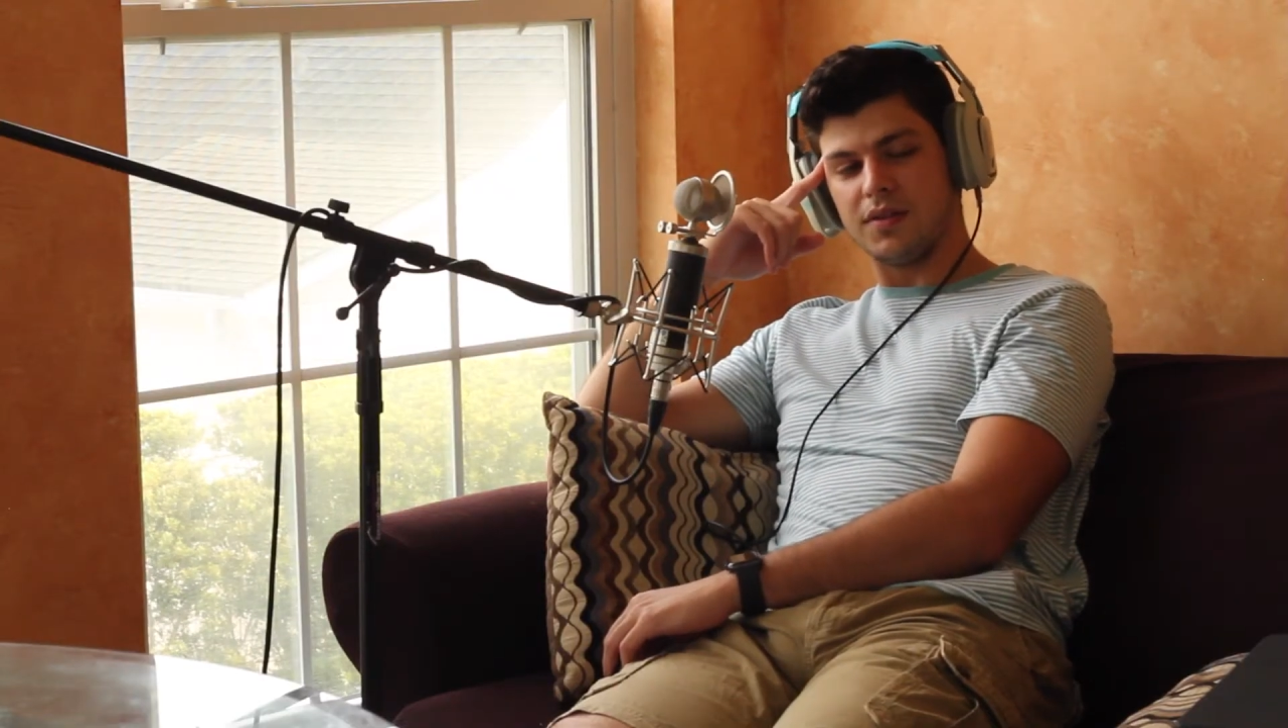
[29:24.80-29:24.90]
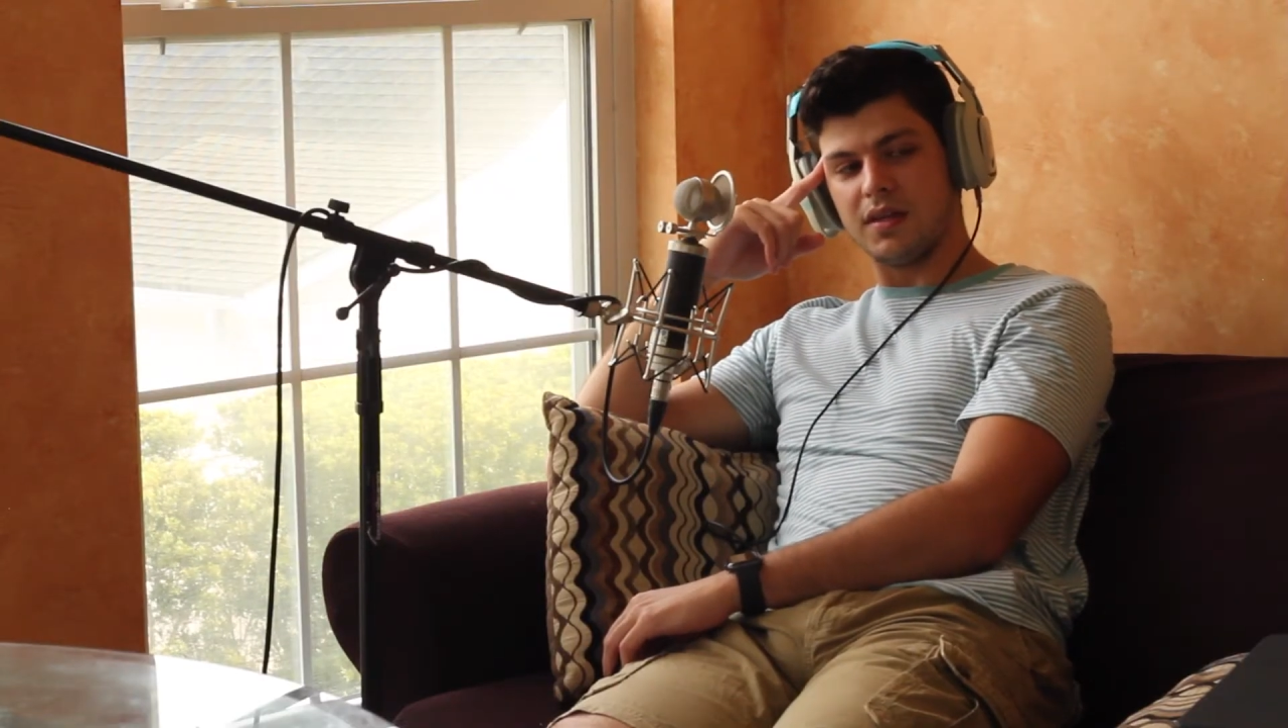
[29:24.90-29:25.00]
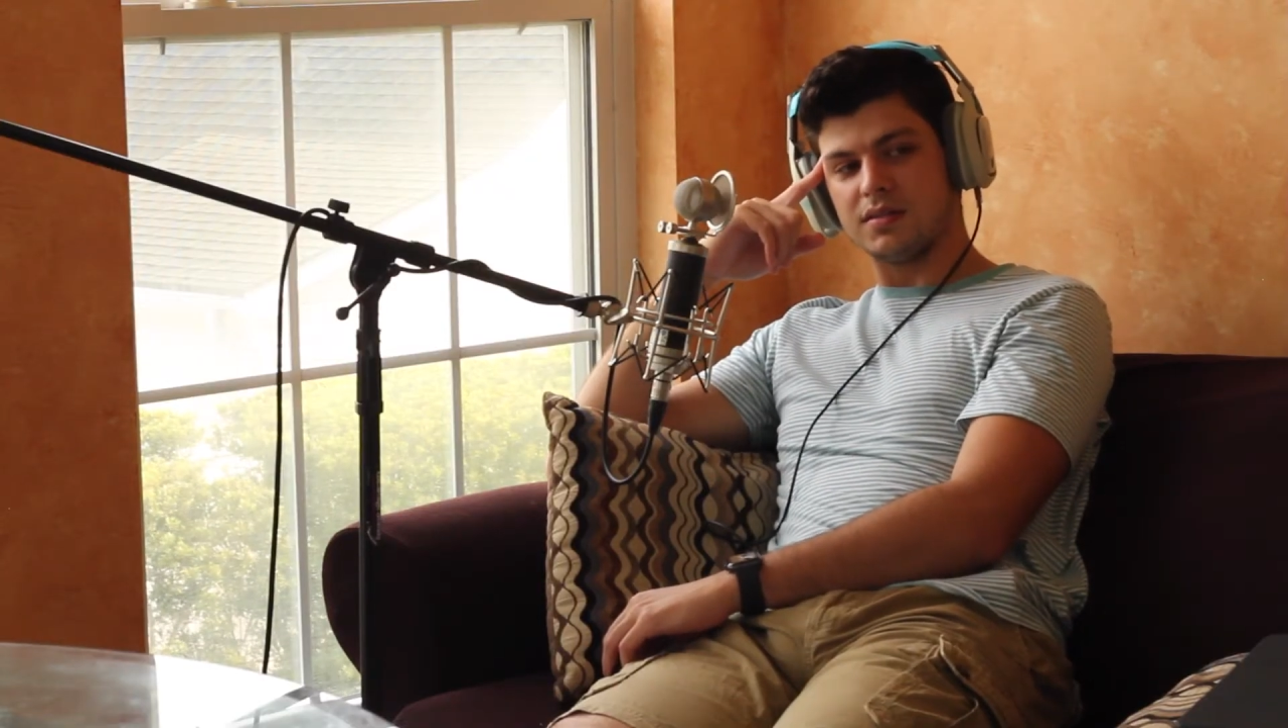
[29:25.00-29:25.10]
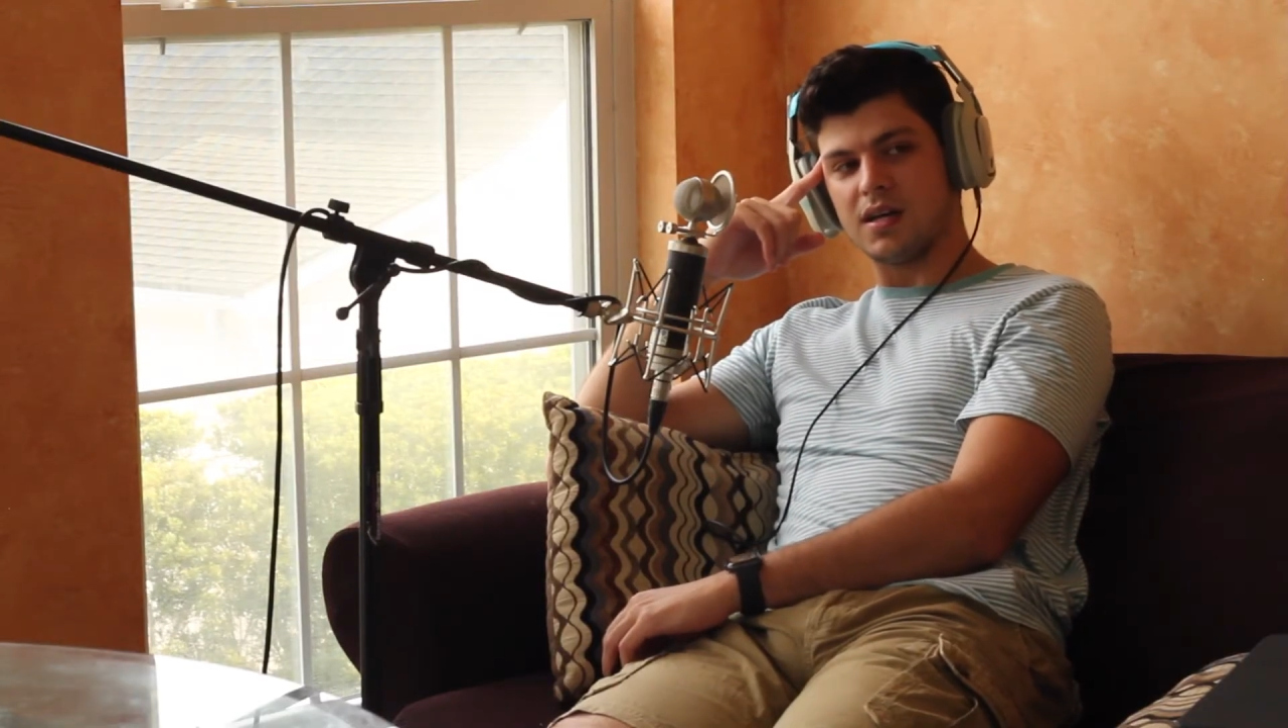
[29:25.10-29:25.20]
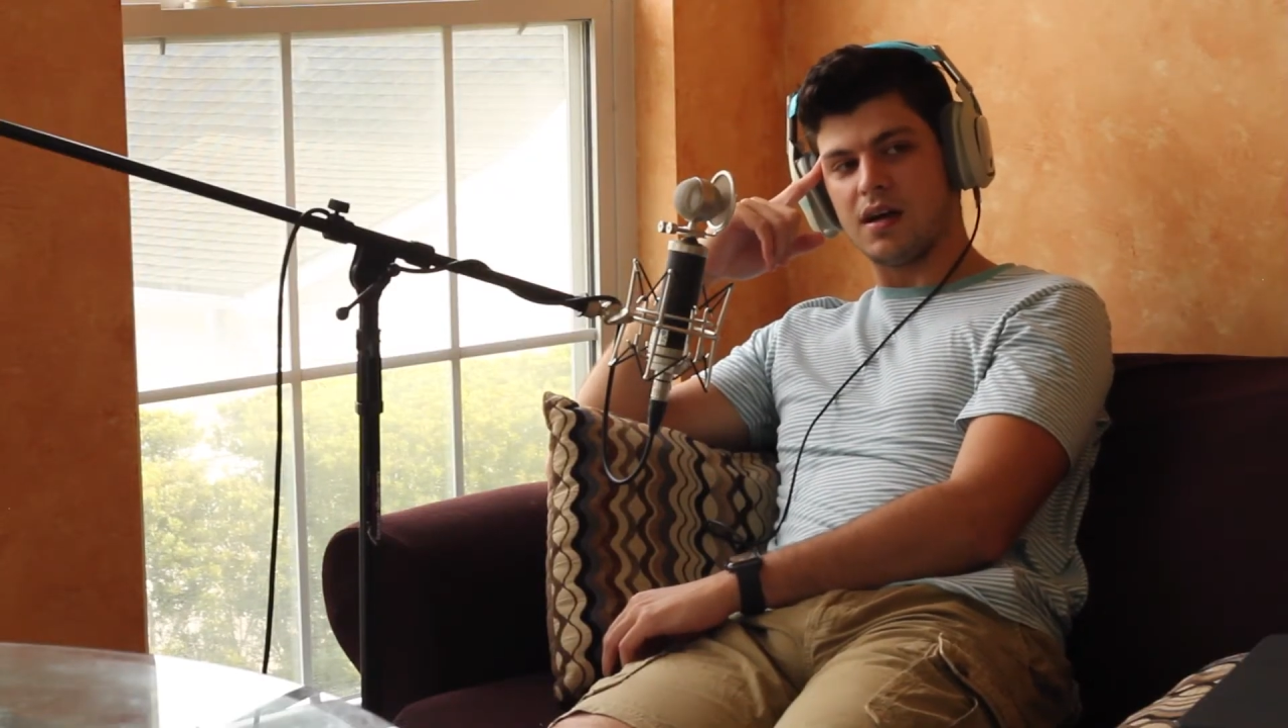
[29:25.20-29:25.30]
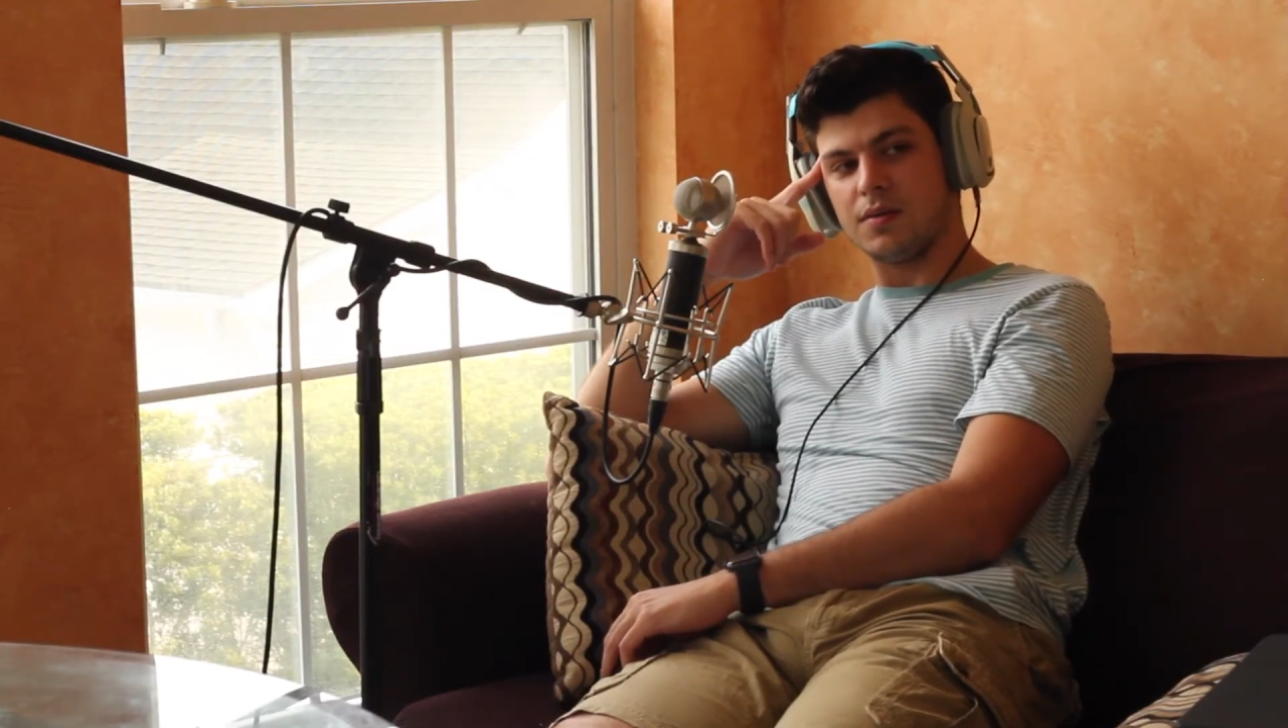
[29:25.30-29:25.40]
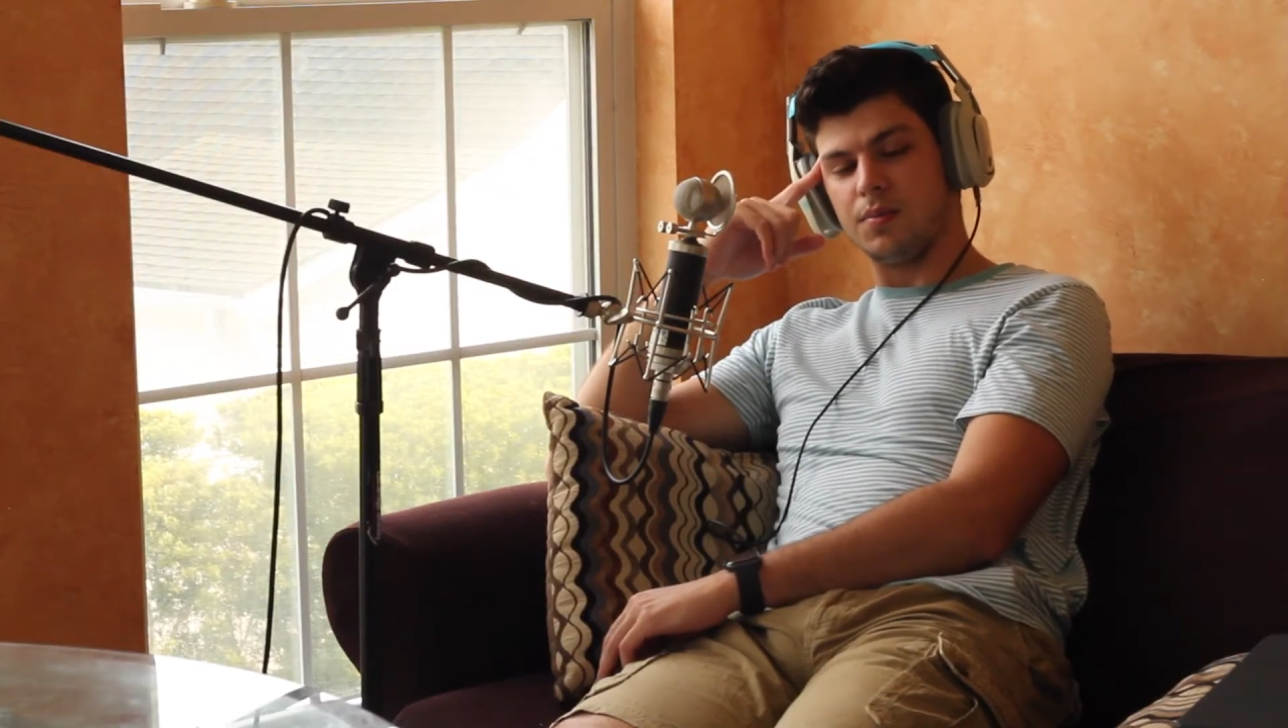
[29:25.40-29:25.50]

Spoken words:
Well, the entire